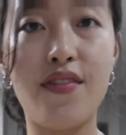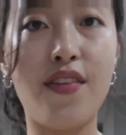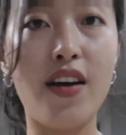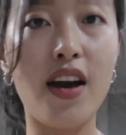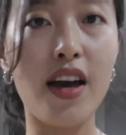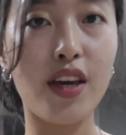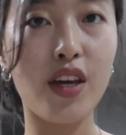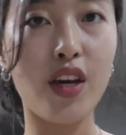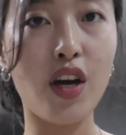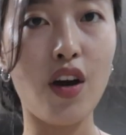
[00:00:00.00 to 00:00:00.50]
if
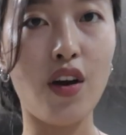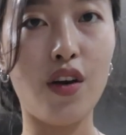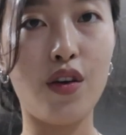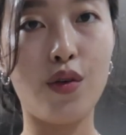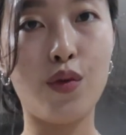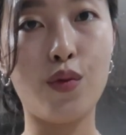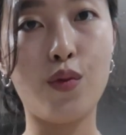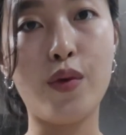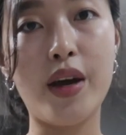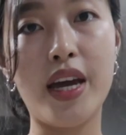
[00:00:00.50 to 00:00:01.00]
I
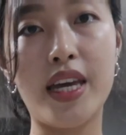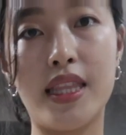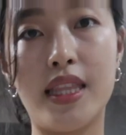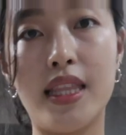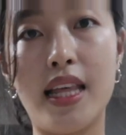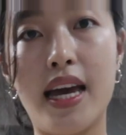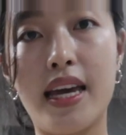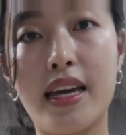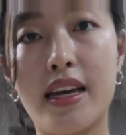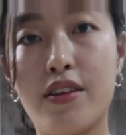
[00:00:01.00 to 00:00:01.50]
go with
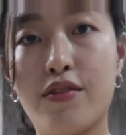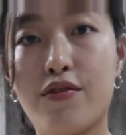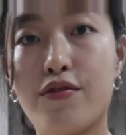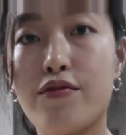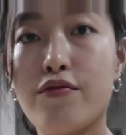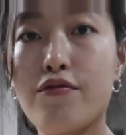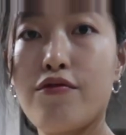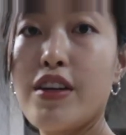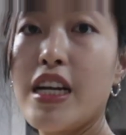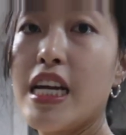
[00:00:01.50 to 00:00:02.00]
like a
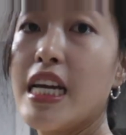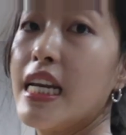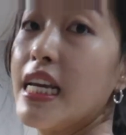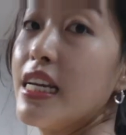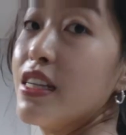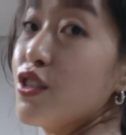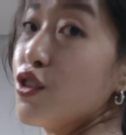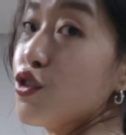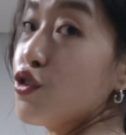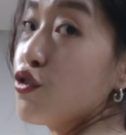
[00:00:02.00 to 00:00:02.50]
really
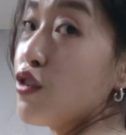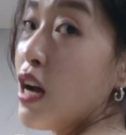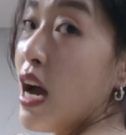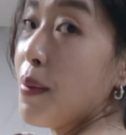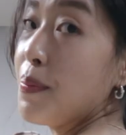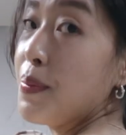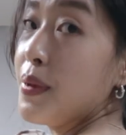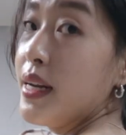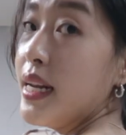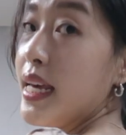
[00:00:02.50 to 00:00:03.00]

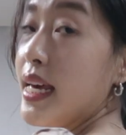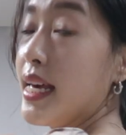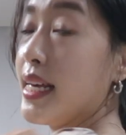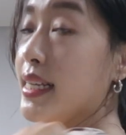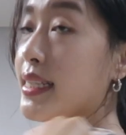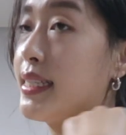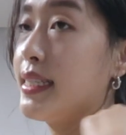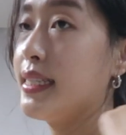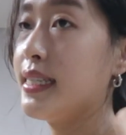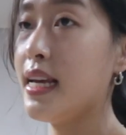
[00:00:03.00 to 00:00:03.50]

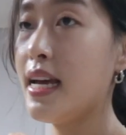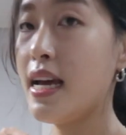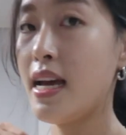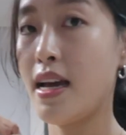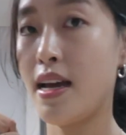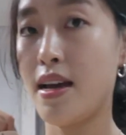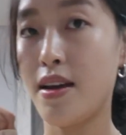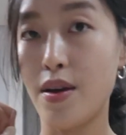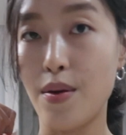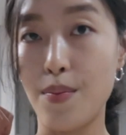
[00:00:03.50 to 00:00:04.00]
strapless
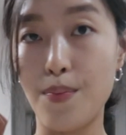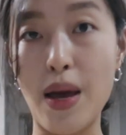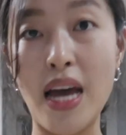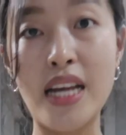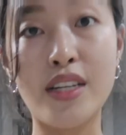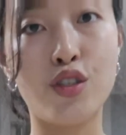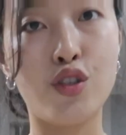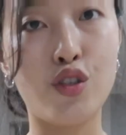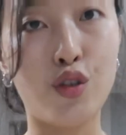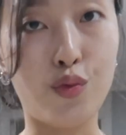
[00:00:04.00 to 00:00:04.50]

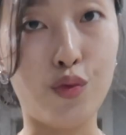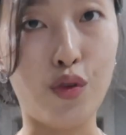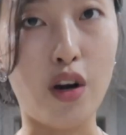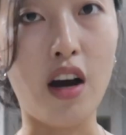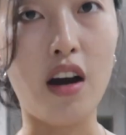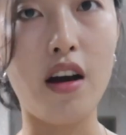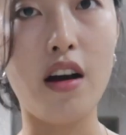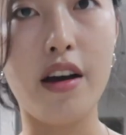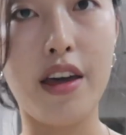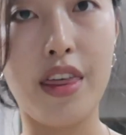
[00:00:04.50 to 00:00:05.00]
bandeau
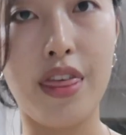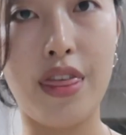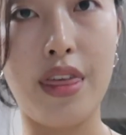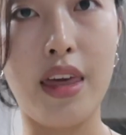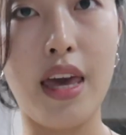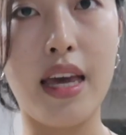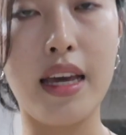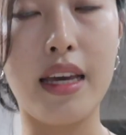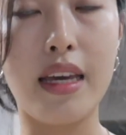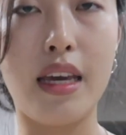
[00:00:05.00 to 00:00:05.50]
bra I
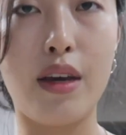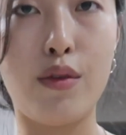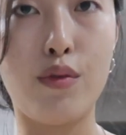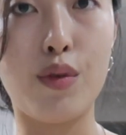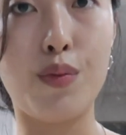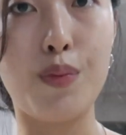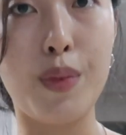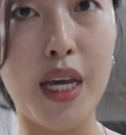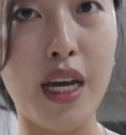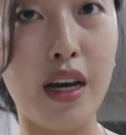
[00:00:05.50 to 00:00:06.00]
think it
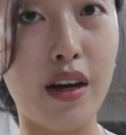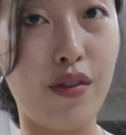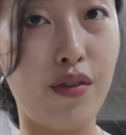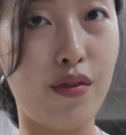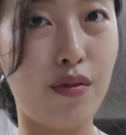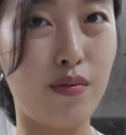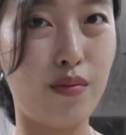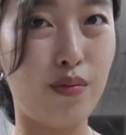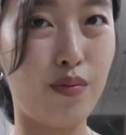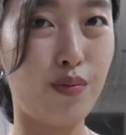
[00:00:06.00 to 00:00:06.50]
would be a
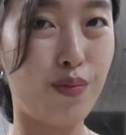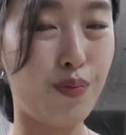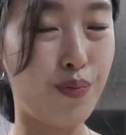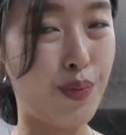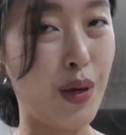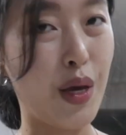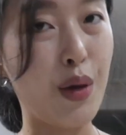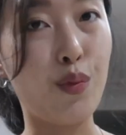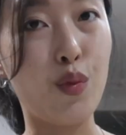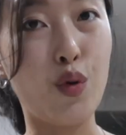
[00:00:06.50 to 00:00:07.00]

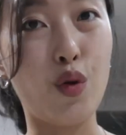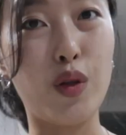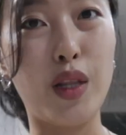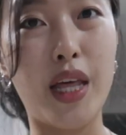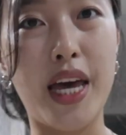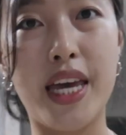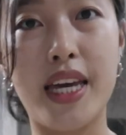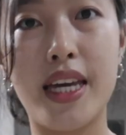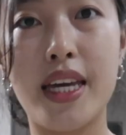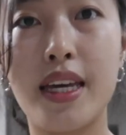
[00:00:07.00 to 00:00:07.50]
bit more
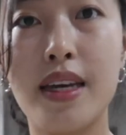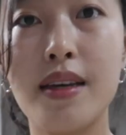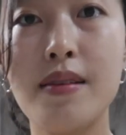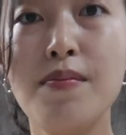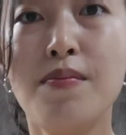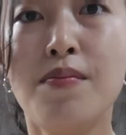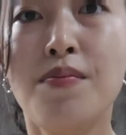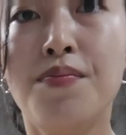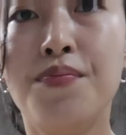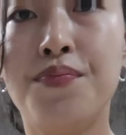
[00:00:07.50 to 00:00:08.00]
like
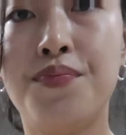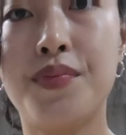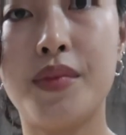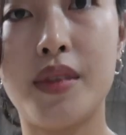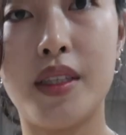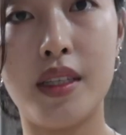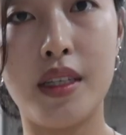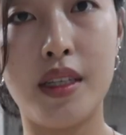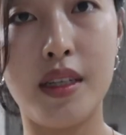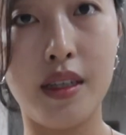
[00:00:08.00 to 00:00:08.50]

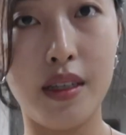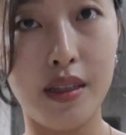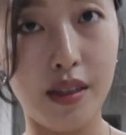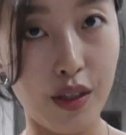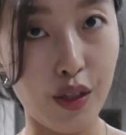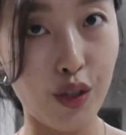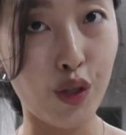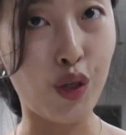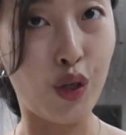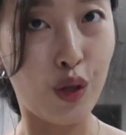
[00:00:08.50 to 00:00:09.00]

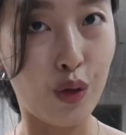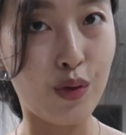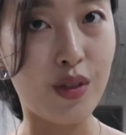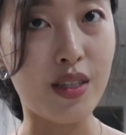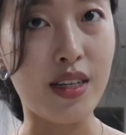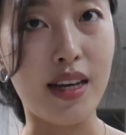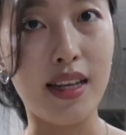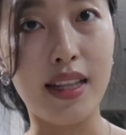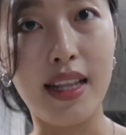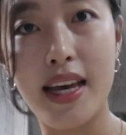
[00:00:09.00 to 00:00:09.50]

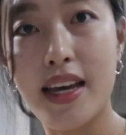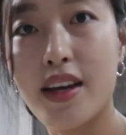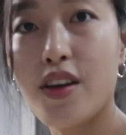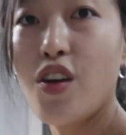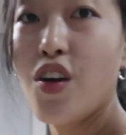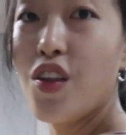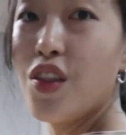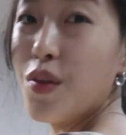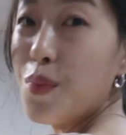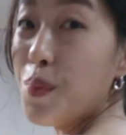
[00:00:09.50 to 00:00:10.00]
cuter
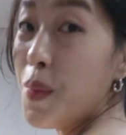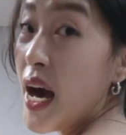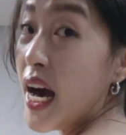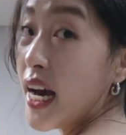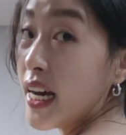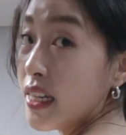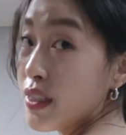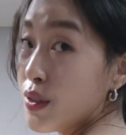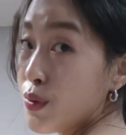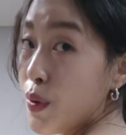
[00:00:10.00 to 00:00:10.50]
like on the
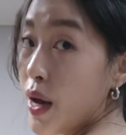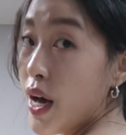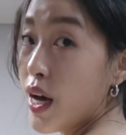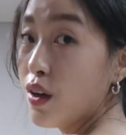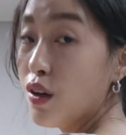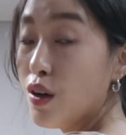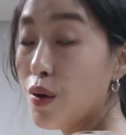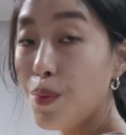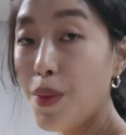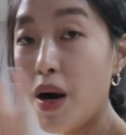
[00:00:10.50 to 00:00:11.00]
back as
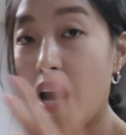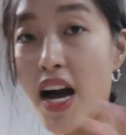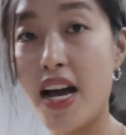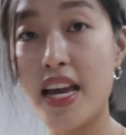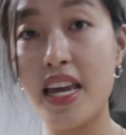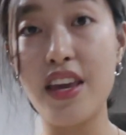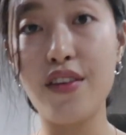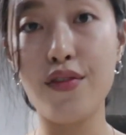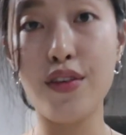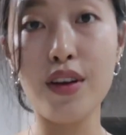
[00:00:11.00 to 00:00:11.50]
well
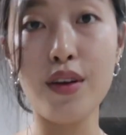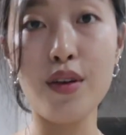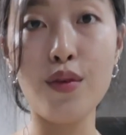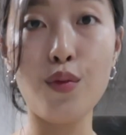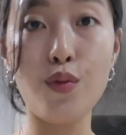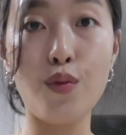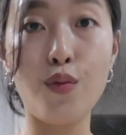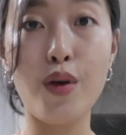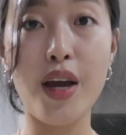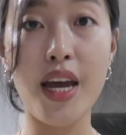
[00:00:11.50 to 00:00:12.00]
but
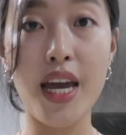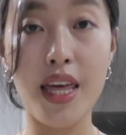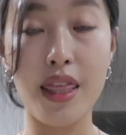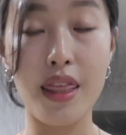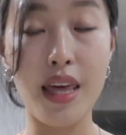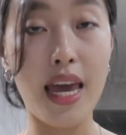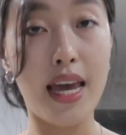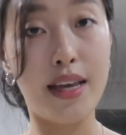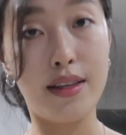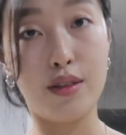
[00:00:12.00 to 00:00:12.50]
even
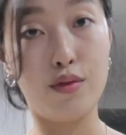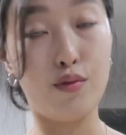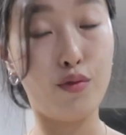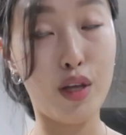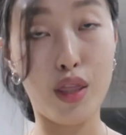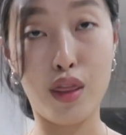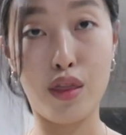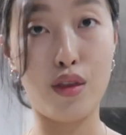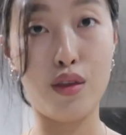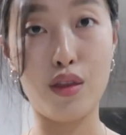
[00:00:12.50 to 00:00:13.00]
with a,
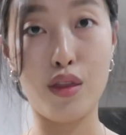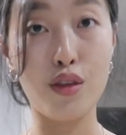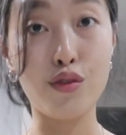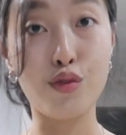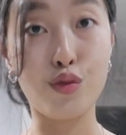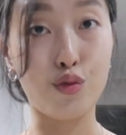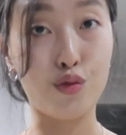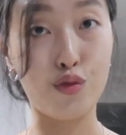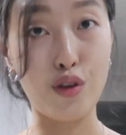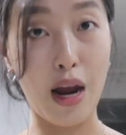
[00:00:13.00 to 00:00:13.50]
with the
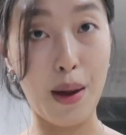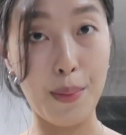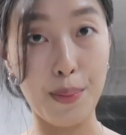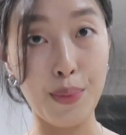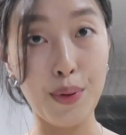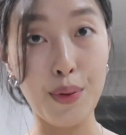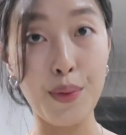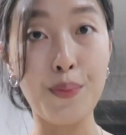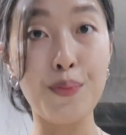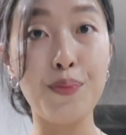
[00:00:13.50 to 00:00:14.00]
strap